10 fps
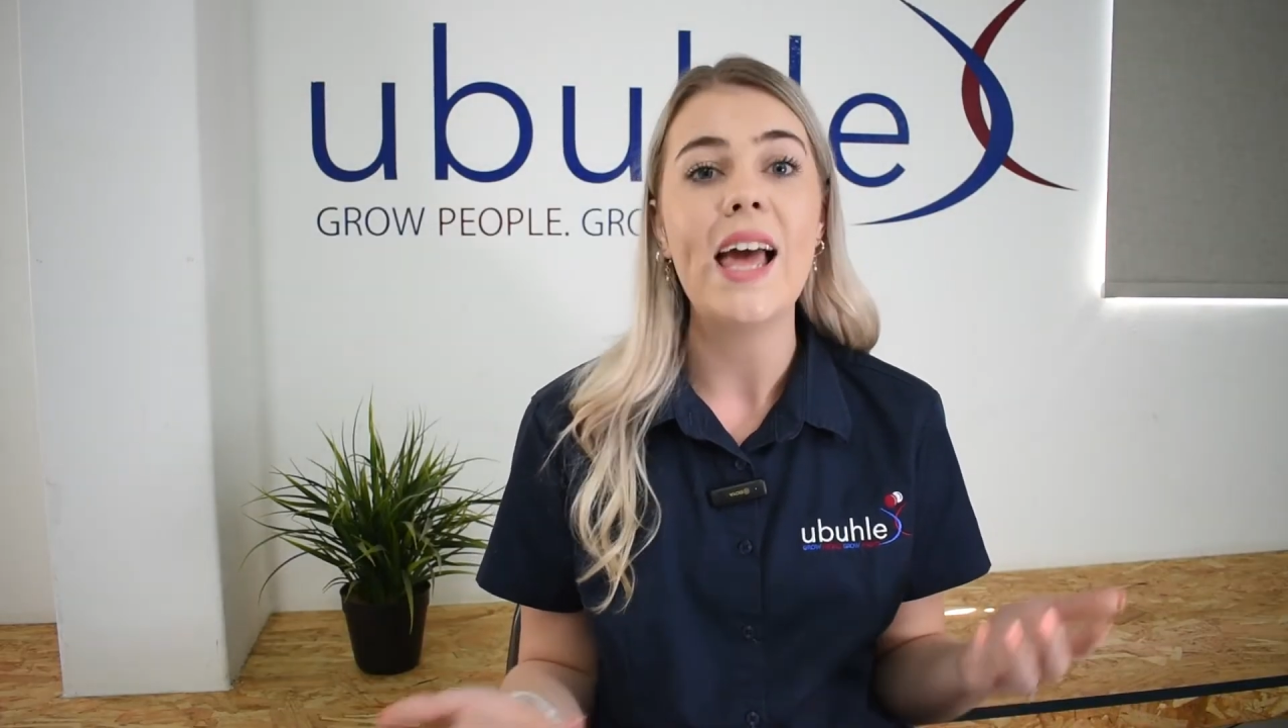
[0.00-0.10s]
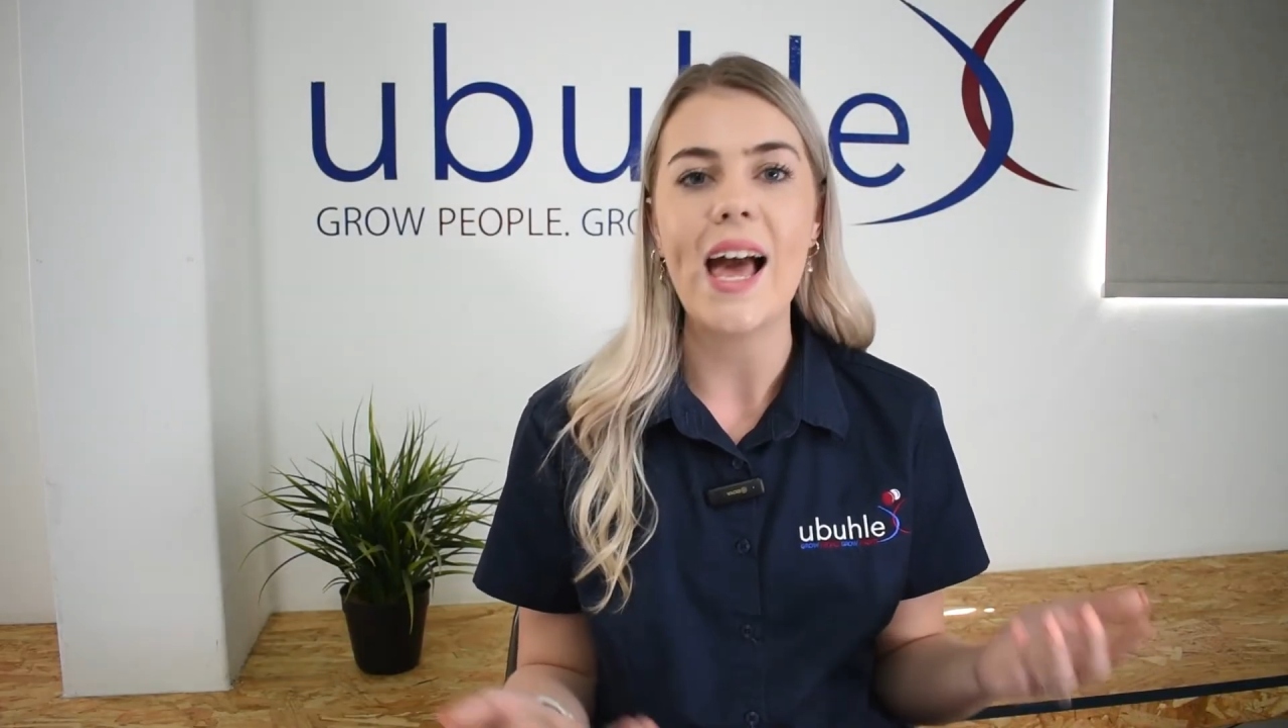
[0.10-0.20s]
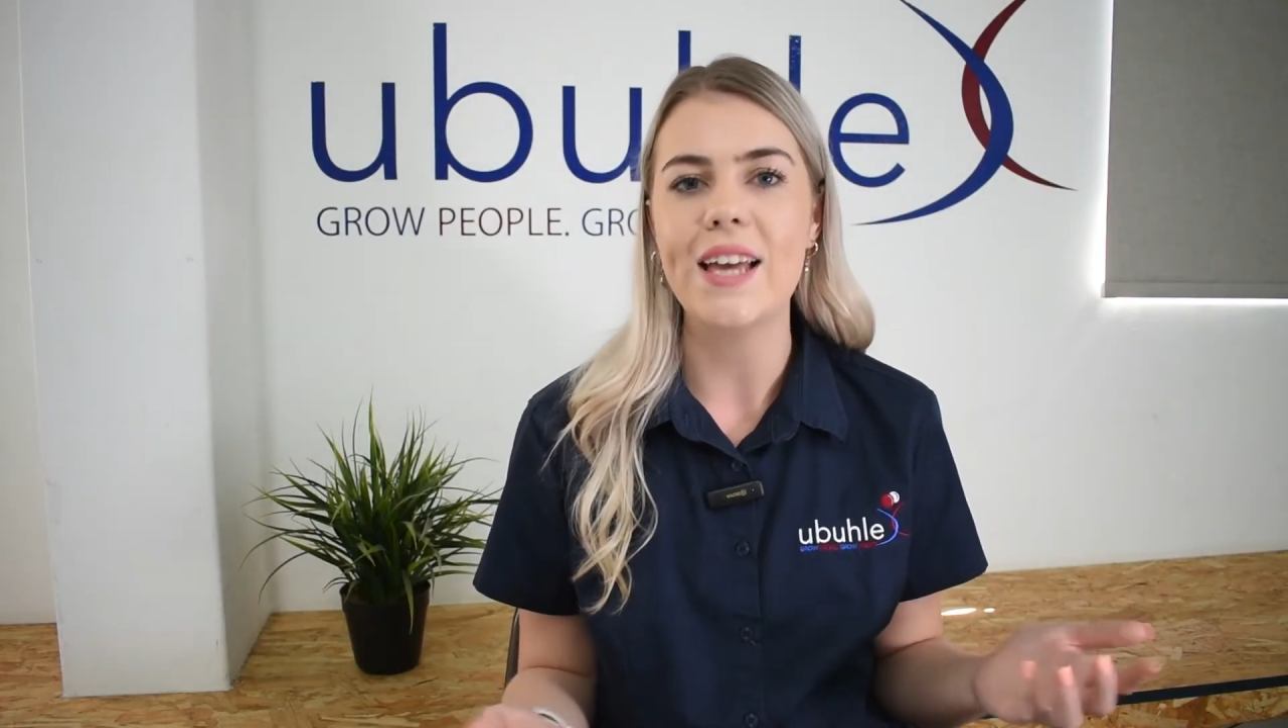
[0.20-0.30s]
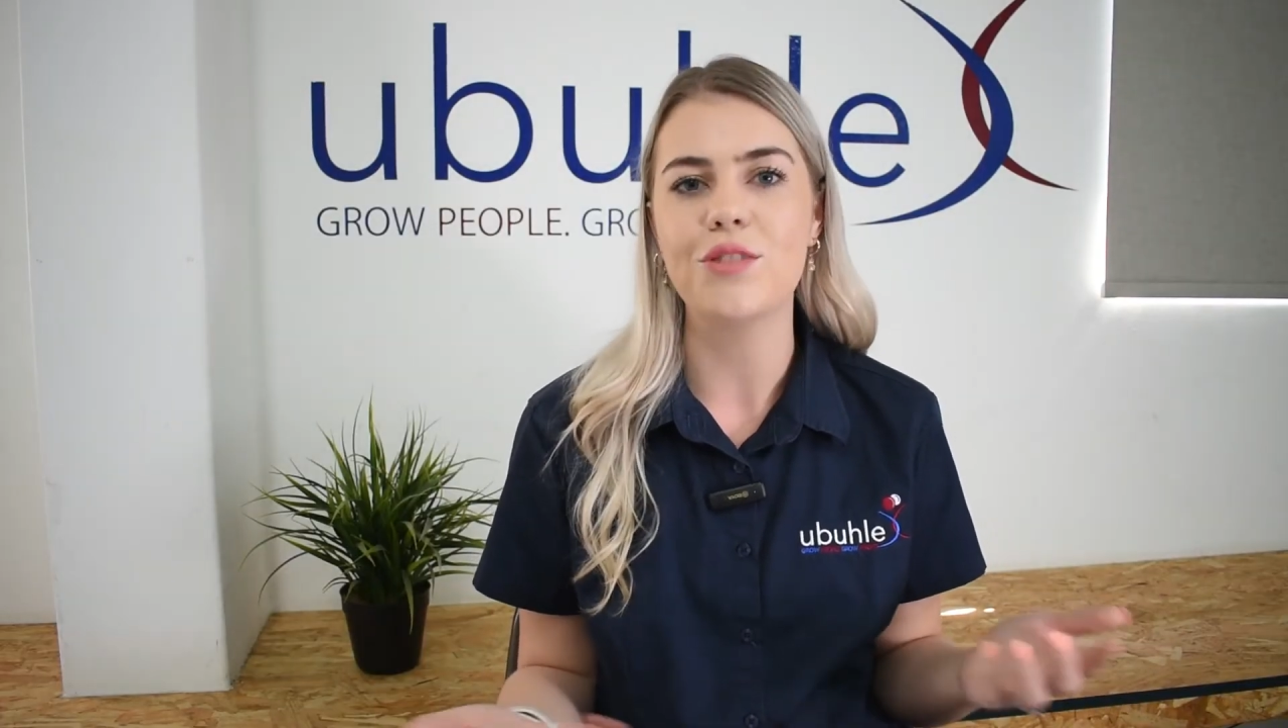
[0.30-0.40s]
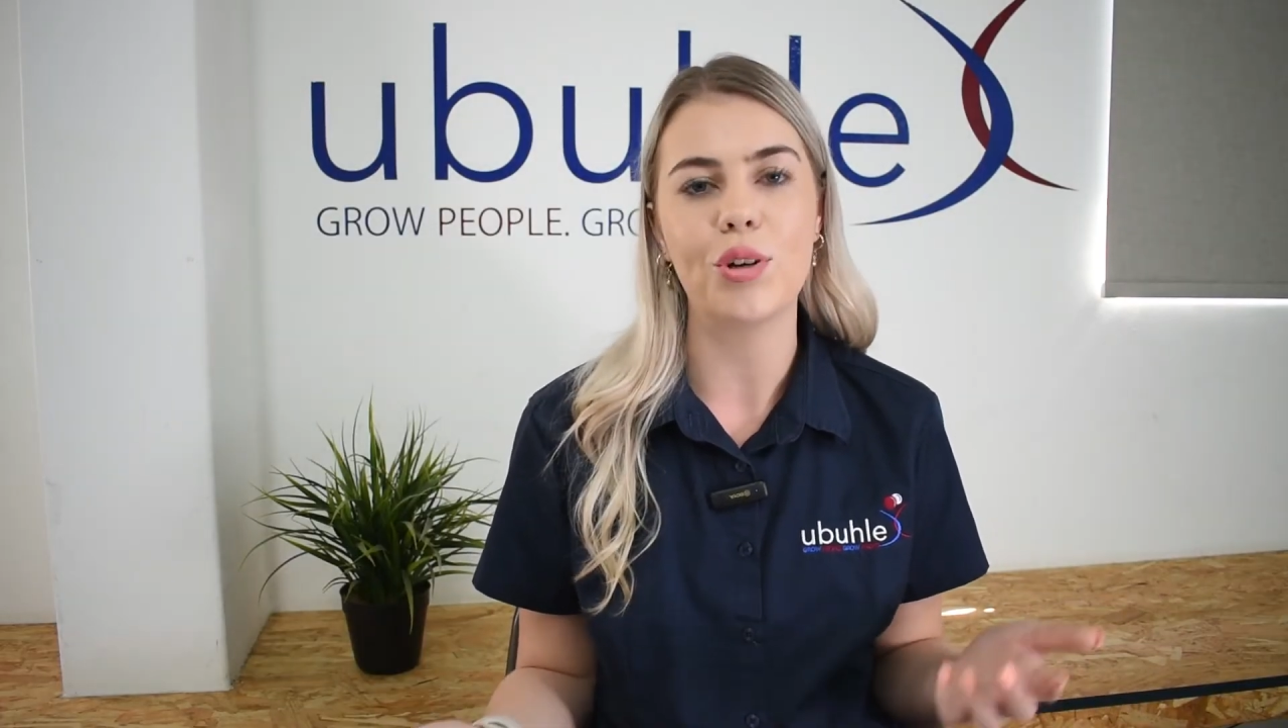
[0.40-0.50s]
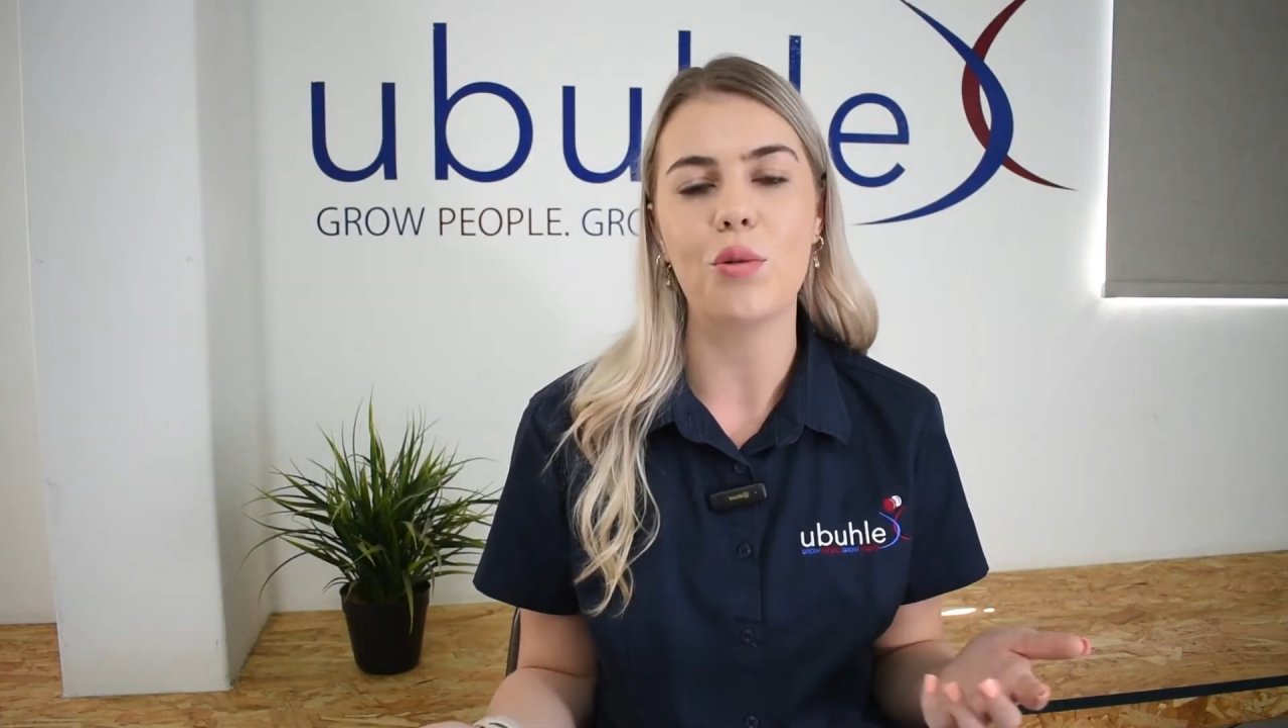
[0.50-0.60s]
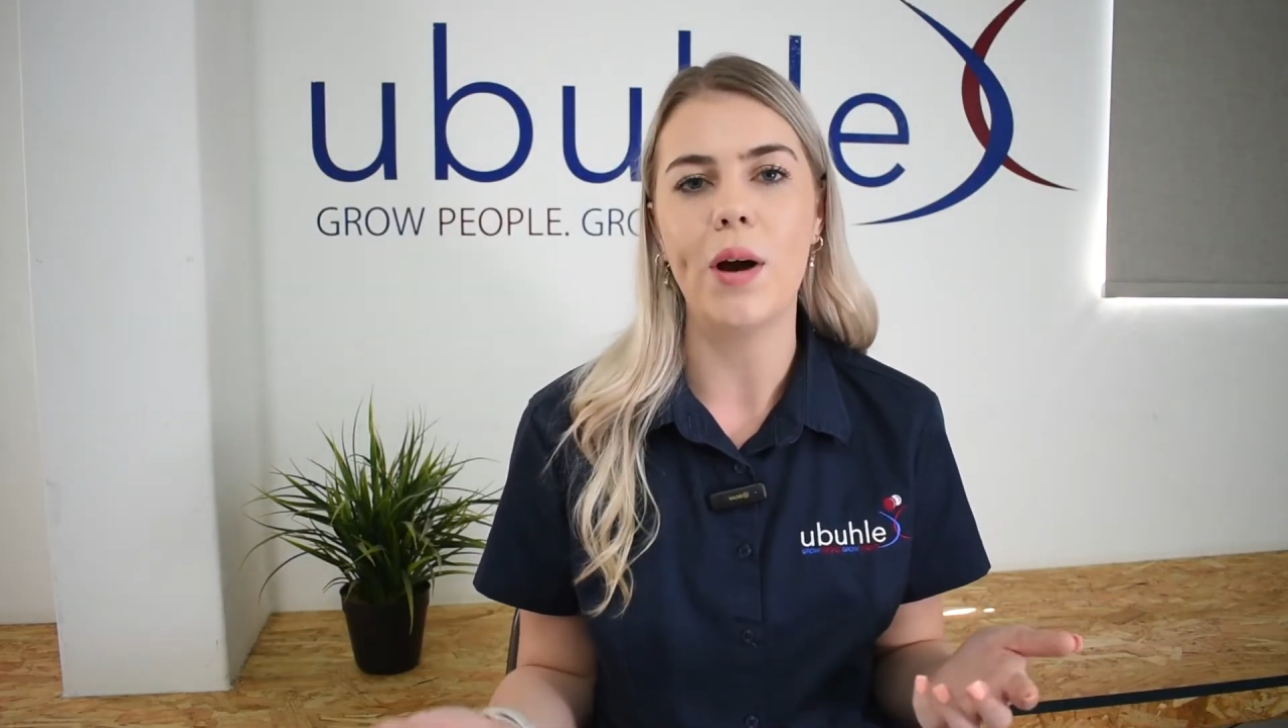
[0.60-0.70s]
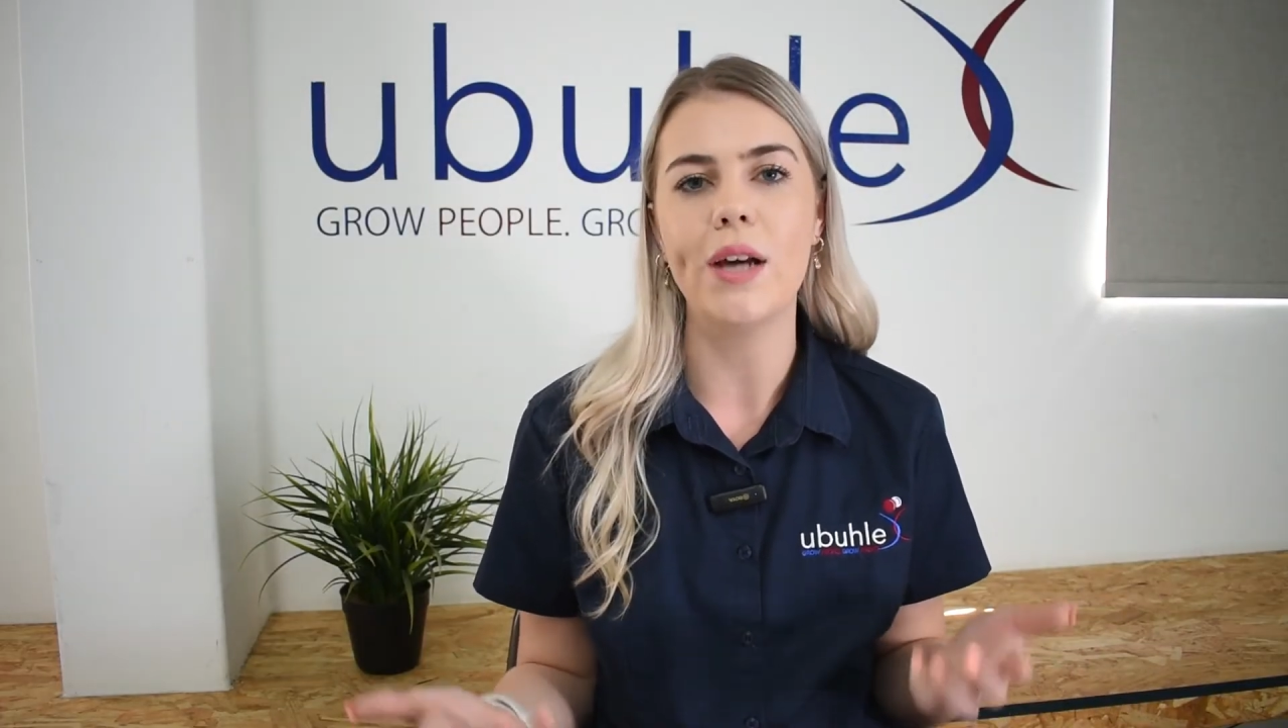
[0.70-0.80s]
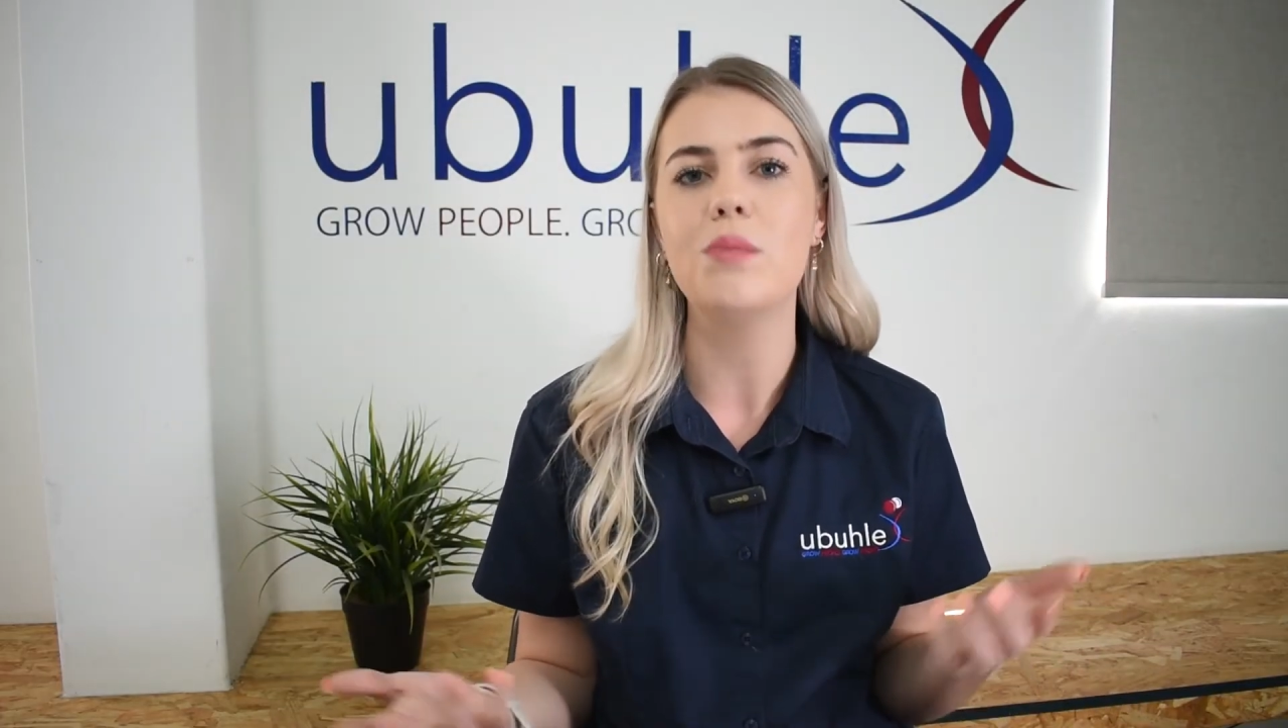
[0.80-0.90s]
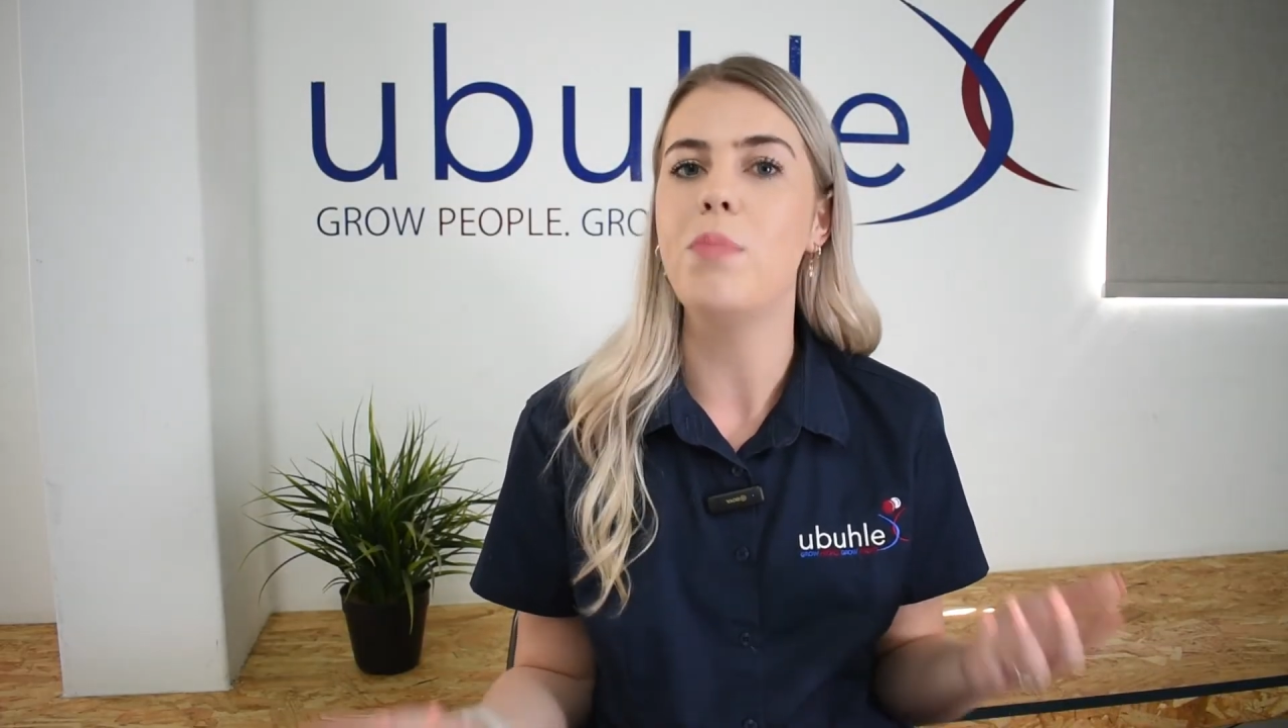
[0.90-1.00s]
as required